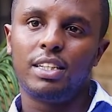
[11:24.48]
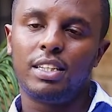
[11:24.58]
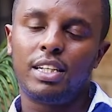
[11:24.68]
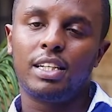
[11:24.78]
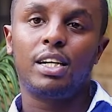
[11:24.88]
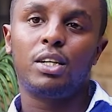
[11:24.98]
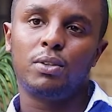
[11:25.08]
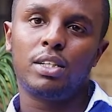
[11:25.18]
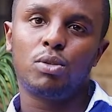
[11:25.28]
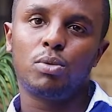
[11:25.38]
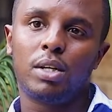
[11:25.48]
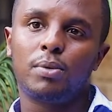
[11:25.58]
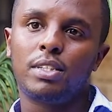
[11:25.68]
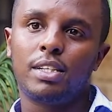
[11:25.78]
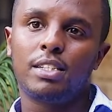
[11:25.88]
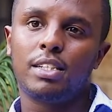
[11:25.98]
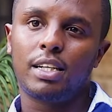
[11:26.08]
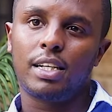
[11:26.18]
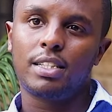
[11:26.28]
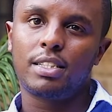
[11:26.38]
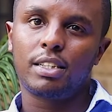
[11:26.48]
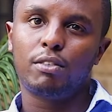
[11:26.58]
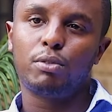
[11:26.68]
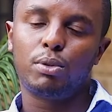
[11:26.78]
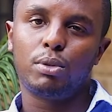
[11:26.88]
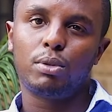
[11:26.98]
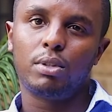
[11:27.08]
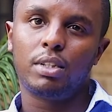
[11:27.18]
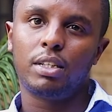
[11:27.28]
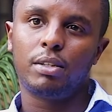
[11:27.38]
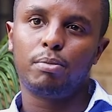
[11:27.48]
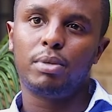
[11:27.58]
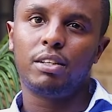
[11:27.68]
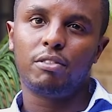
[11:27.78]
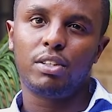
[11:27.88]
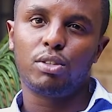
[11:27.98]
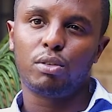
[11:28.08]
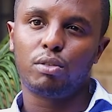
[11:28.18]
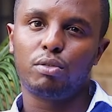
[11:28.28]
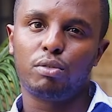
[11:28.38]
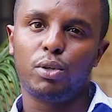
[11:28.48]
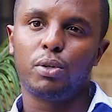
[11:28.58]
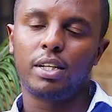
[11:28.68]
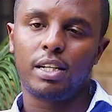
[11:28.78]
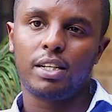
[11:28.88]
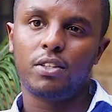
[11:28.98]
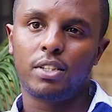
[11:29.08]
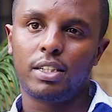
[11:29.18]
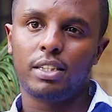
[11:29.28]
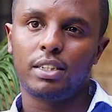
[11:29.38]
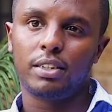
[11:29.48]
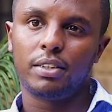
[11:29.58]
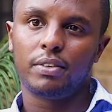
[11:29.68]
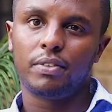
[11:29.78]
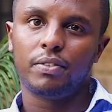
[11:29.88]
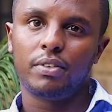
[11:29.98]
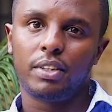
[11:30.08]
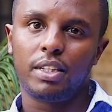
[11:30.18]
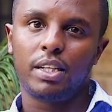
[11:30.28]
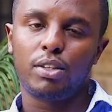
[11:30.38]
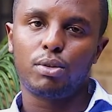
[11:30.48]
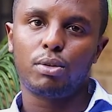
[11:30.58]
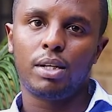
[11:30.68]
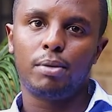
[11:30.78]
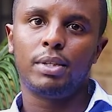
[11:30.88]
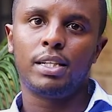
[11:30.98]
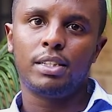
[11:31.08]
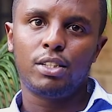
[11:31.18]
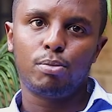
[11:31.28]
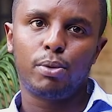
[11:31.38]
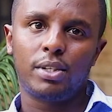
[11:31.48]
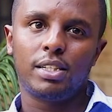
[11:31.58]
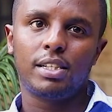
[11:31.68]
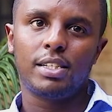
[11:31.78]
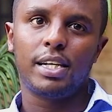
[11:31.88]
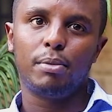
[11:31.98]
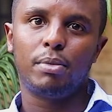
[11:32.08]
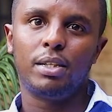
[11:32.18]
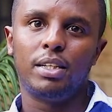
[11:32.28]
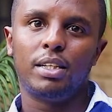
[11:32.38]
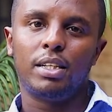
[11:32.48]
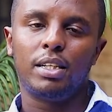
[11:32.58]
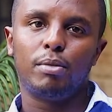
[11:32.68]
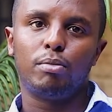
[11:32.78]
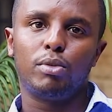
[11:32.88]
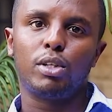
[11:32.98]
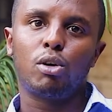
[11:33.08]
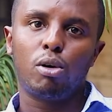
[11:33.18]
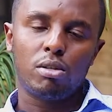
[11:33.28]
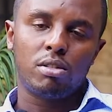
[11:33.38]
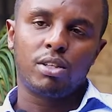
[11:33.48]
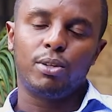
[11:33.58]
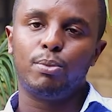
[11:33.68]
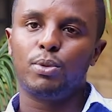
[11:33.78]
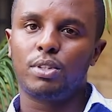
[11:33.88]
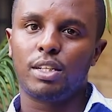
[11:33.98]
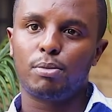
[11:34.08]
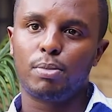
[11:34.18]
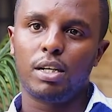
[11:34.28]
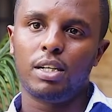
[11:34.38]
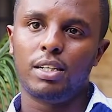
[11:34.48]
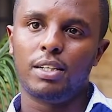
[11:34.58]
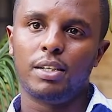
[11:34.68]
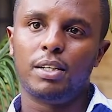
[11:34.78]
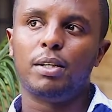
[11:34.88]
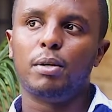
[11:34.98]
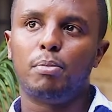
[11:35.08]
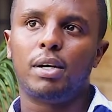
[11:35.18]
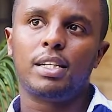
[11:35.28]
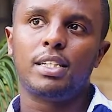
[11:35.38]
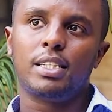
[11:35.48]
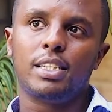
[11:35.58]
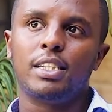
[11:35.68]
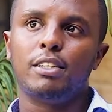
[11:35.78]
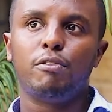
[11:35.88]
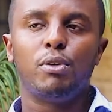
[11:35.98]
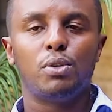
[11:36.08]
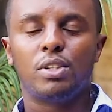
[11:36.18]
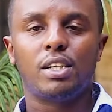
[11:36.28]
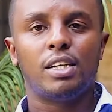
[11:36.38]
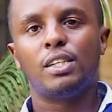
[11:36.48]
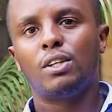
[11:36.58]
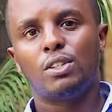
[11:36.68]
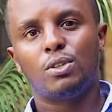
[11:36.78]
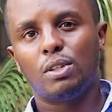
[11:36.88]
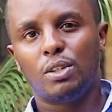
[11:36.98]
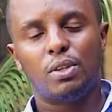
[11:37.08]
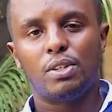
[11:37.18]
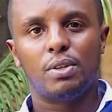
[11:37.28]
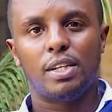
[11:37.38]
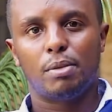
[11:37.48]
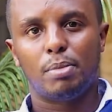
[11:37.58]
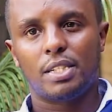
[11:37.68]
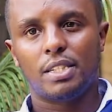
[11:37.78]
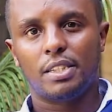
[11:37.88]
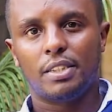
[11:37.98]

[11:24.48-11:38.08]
then now that's where we start realizing the full um, benefits of going electric. Yeah, so uh, at this point in time, um, the costs are almost at par, but in the future it is only going to get better.